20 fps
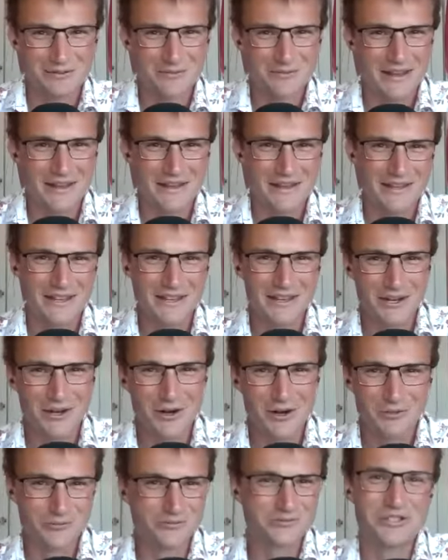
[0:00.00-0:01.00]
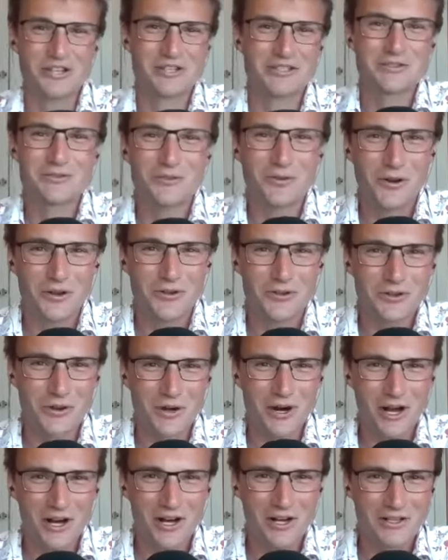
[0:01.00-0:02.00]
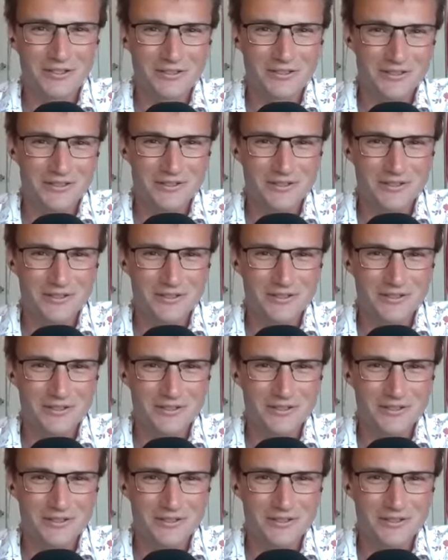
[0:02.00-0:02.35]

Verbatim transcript: to be of just follow your heart.